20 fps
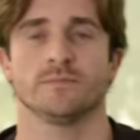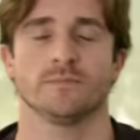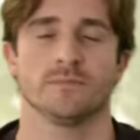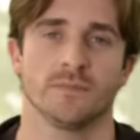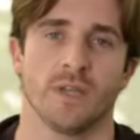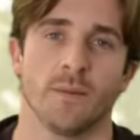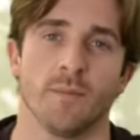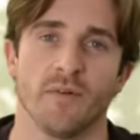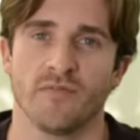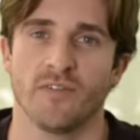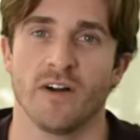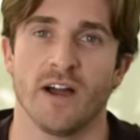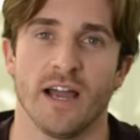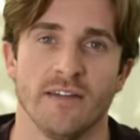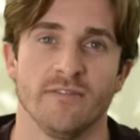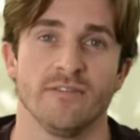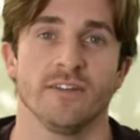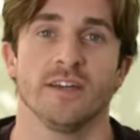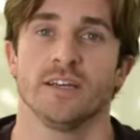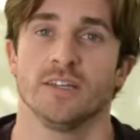Number
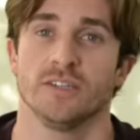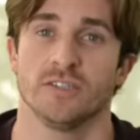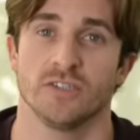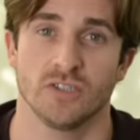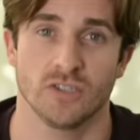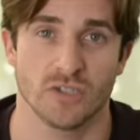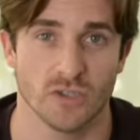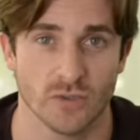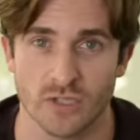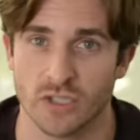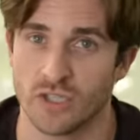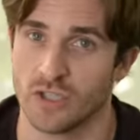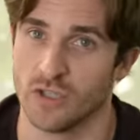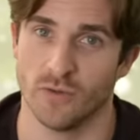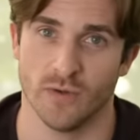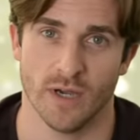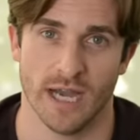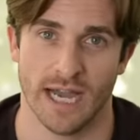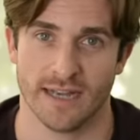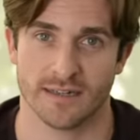5. Do the
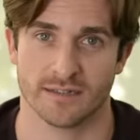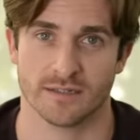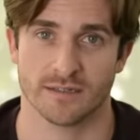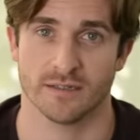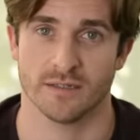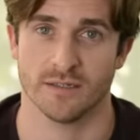cute act.